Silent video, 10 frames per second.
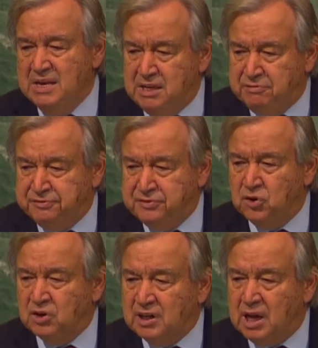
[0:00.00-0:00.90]
Lift
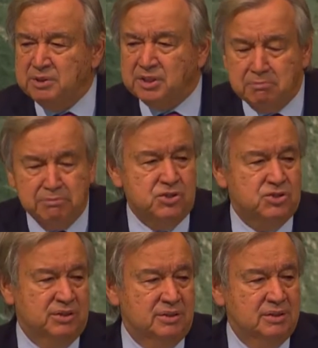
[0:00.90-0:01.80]
your climate
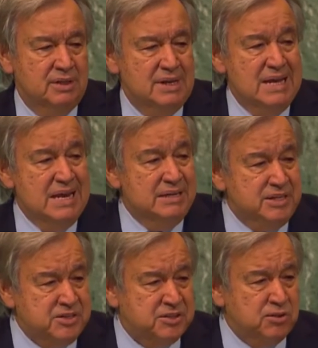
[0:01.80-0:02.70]
ambition.
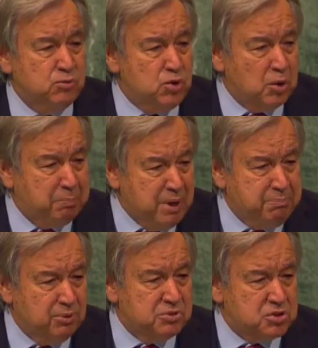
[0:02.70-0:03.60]
Listen to your
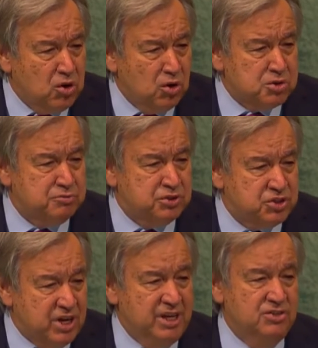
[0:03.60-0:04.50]
people's calls for
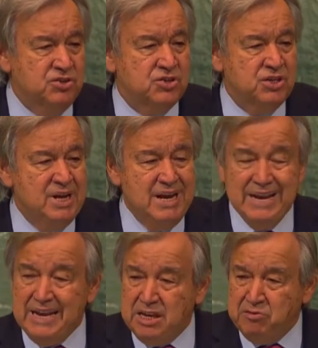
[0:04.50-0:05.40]
change.
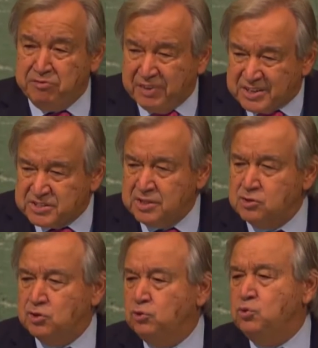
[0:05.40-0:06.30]
Invest in
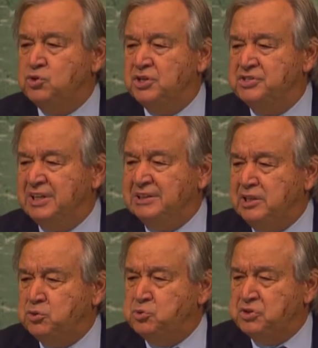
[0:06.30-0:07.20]
solutions that
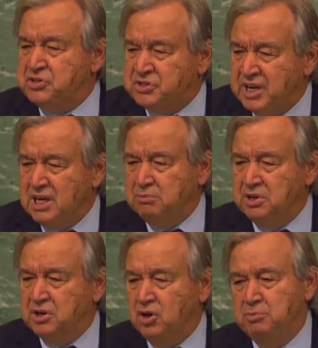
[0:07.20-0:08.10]
lead to
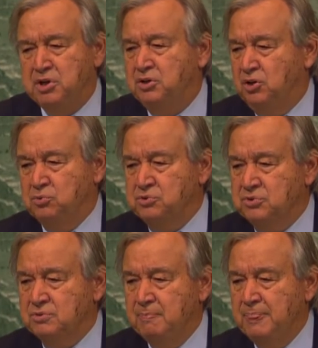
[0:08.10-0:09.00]
sustainable economic
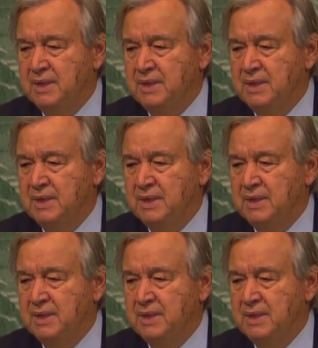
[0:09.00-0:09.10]
growth.